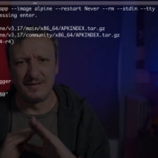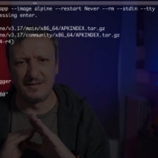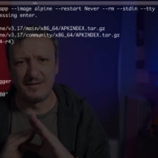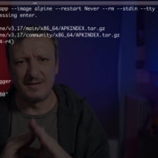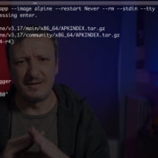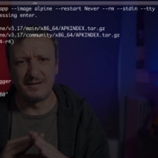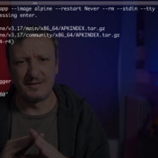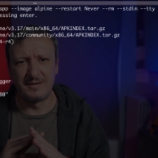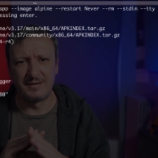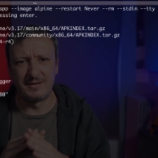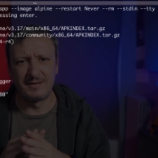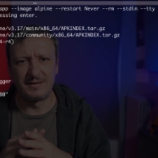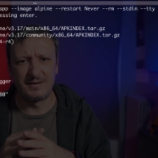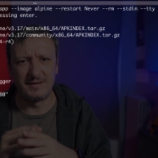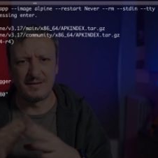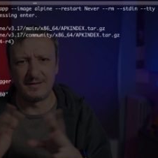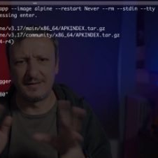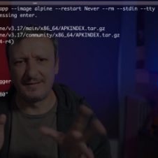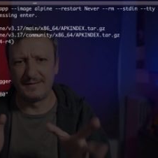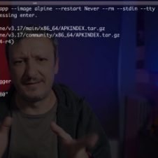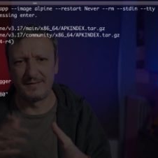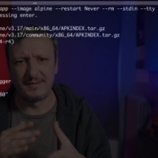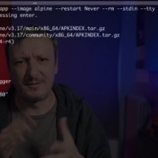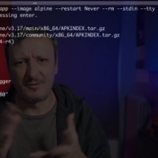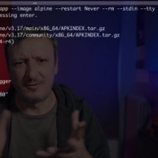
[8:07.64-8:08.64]
this
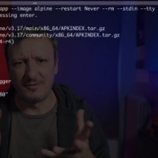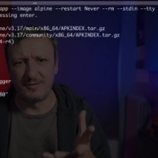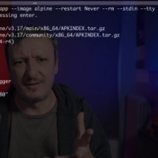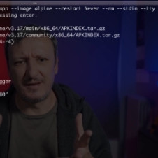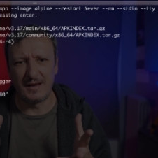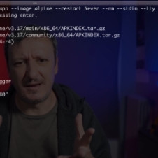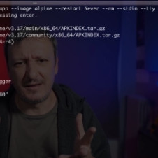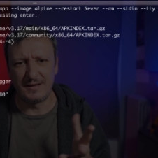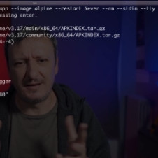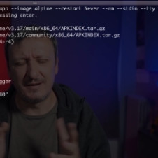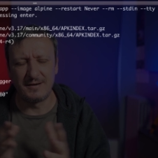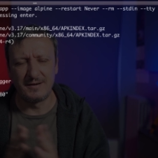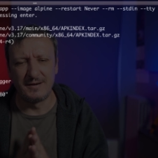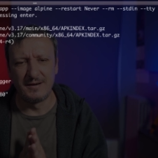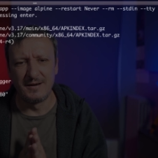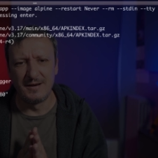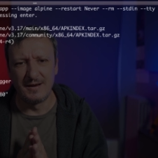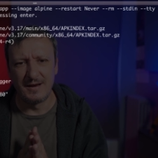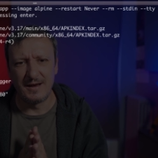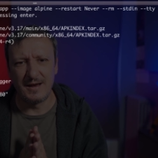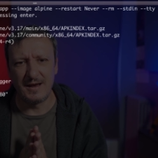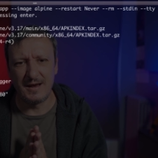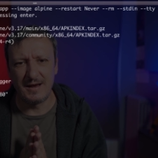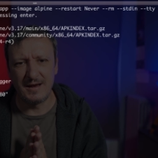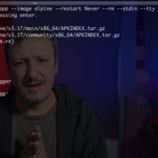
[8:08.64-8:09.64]
uh, container
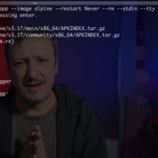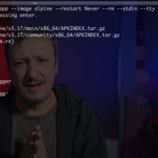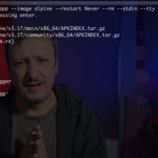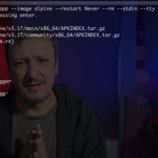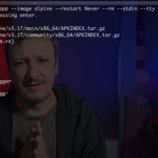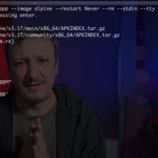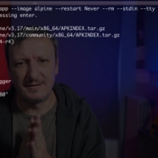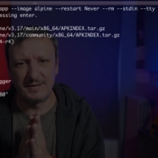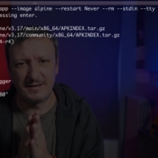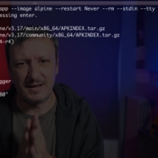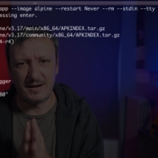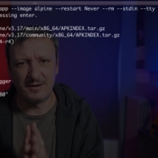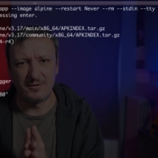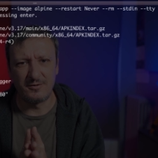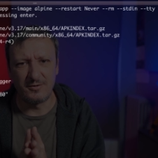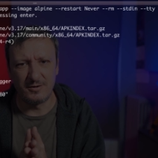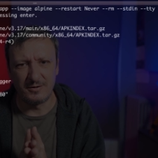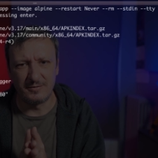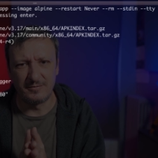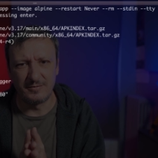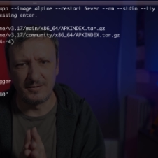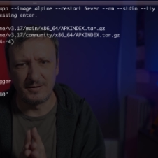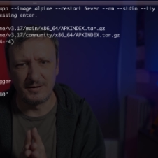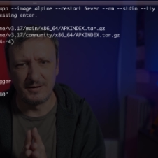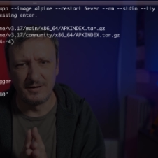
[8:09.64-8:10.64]
and start
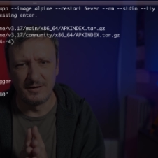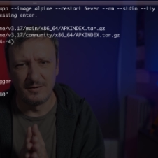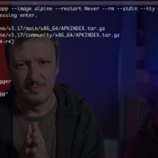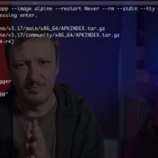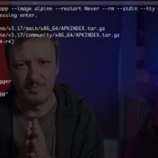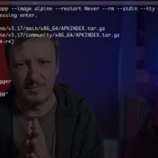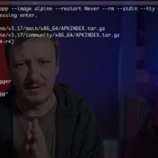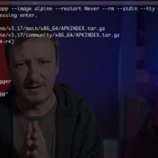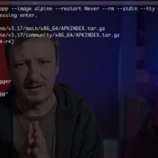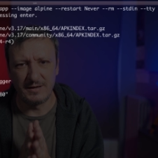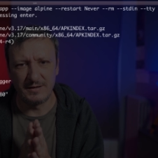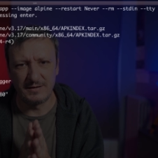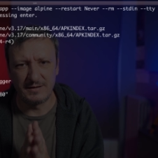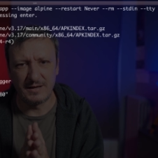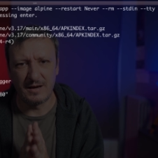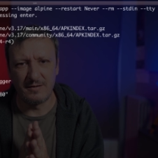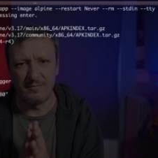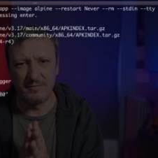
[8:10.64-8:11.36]
over, but this